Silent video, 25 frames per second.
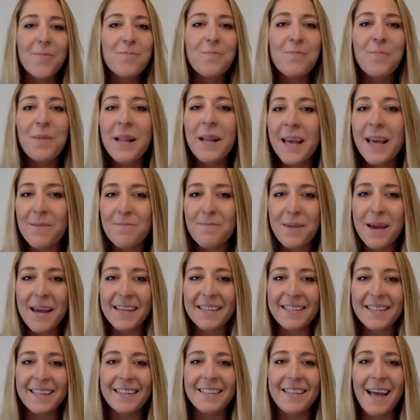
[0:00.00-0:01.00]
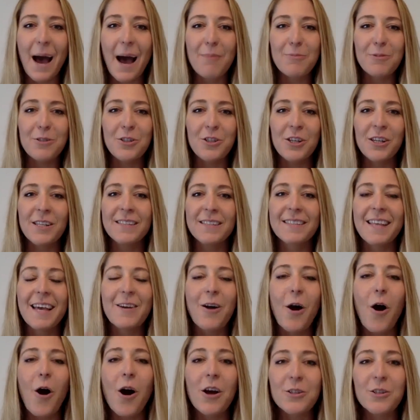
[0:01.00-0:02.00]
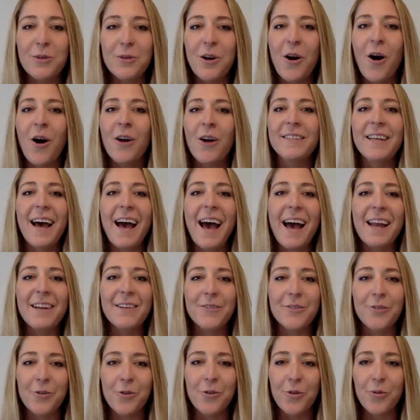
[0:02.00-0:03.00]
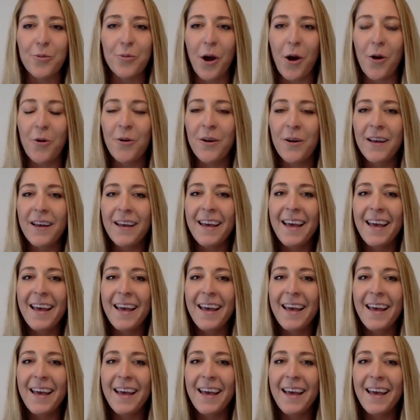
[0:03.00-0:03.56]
plant-based adaptogens like ashwagandha and eleuthero.